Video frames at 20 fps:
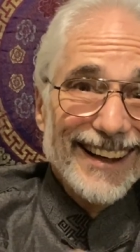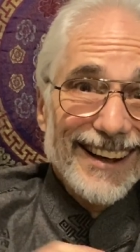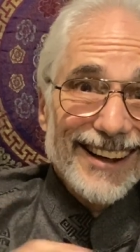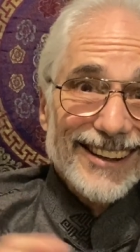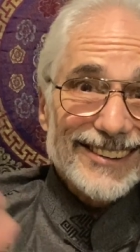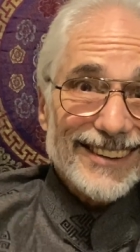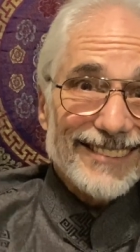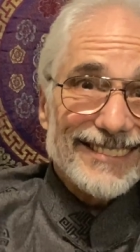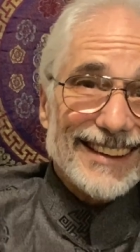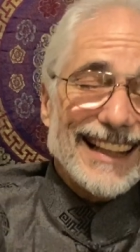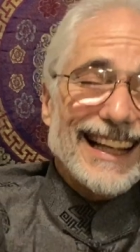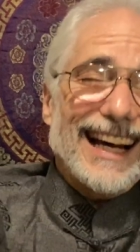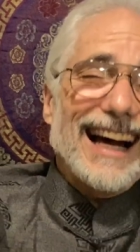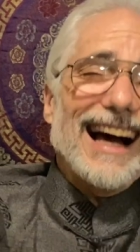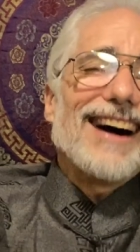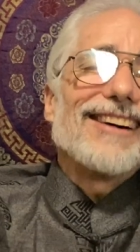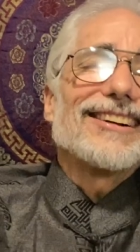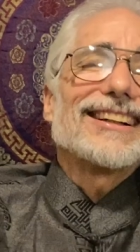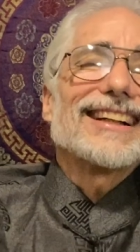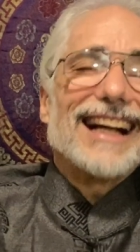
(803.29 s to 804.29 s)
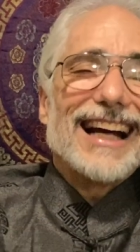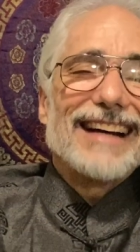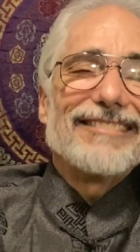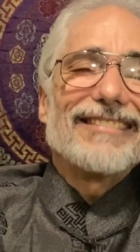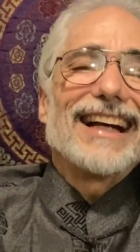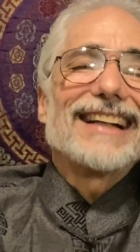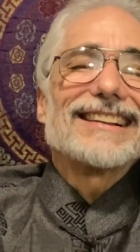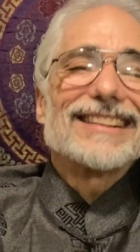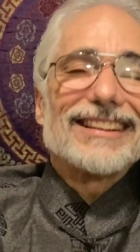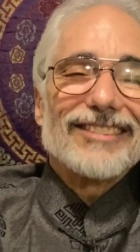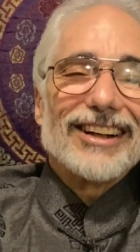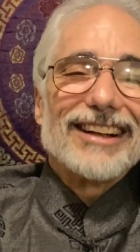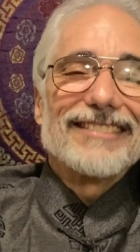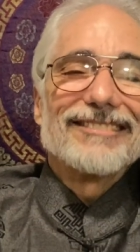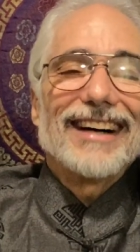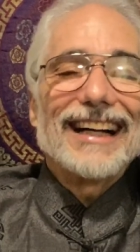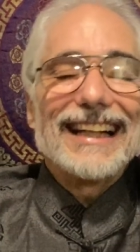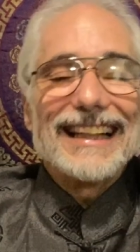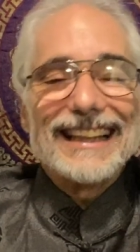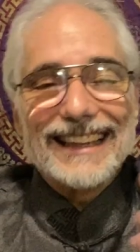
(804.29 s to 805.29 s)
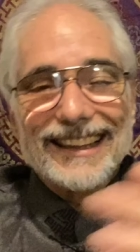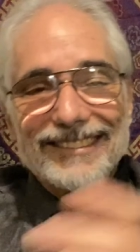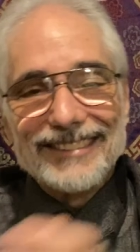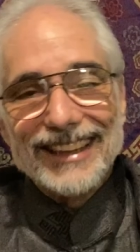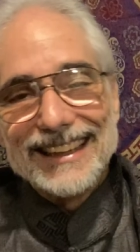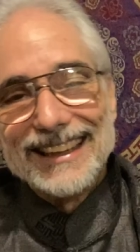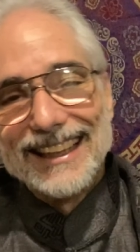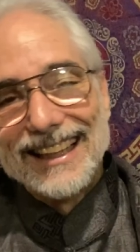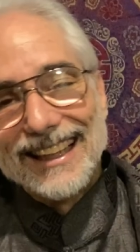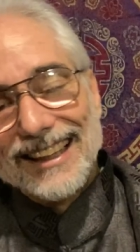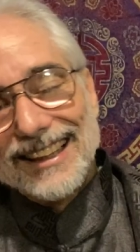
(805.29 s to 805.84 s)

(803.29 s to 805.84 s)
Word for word: So I'm thinking, how can I make some more money come in?